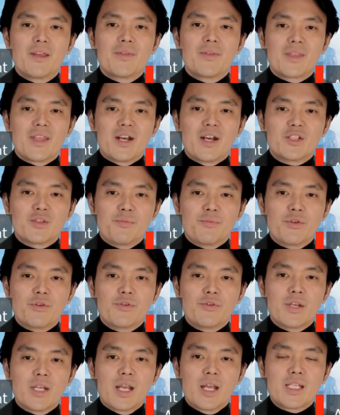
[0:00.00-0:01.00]
The
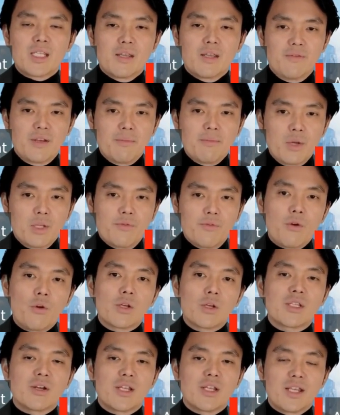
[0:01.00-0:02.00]
entrepreneurial activity must
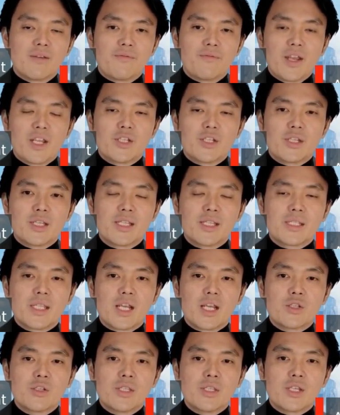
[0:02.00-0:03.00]
focus on innovation in
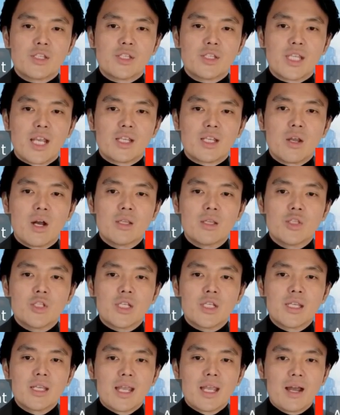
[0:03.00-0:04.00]
sectors such as
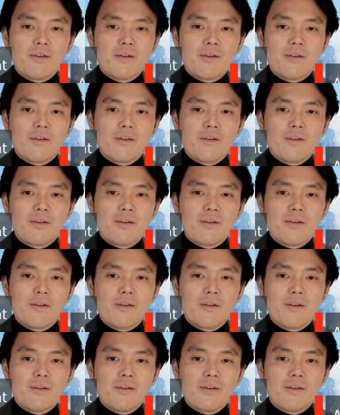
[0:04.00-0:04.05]
technology,